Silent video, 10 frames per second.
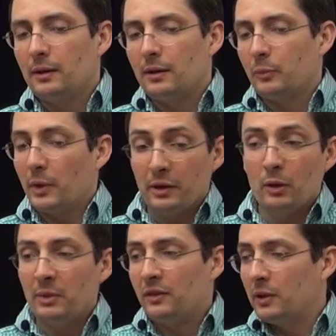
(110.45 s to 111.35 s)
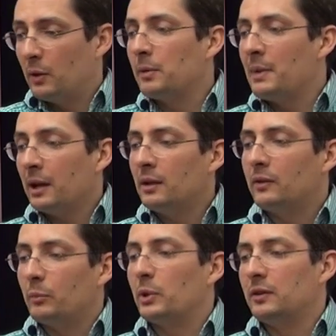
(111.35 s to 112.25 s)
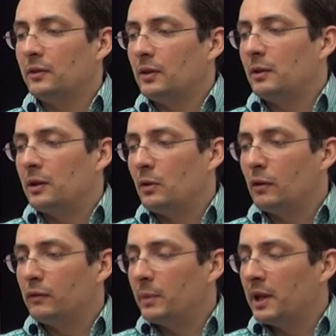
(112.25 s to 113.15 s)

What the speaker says: It's by no means the only mechanism, but it's certainly a novel